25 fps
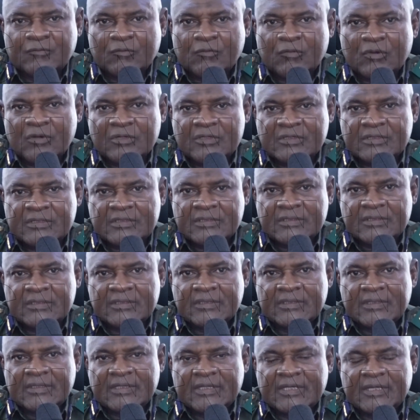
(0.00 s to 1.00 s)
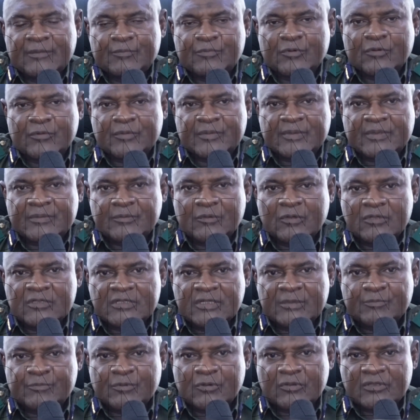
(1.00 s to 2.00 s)
what a pro- what
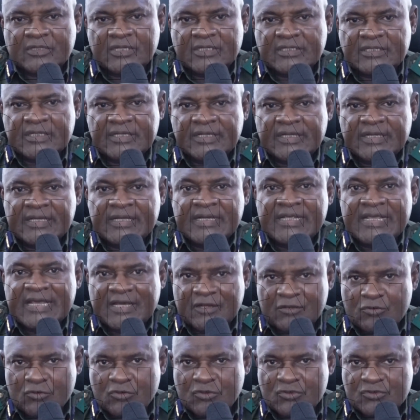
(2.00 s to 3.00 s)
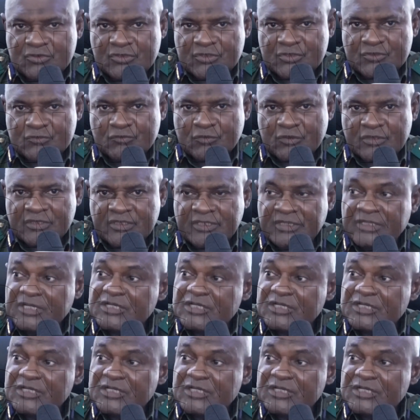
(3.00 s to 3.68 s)
a protected area does is what a